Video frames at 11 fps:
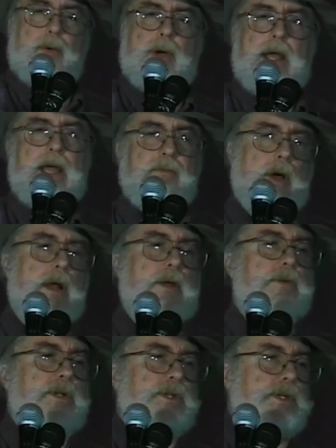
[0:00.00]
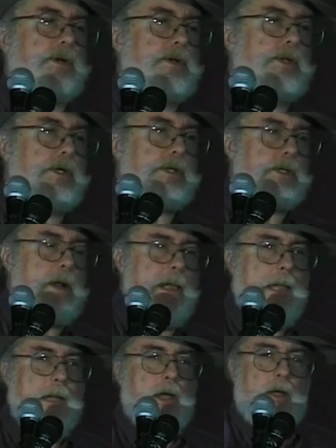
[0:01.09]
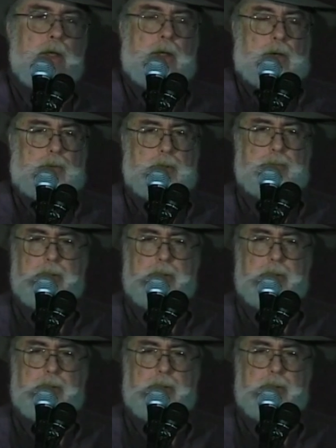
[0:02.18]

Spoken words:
way, have you all ever considered this? When the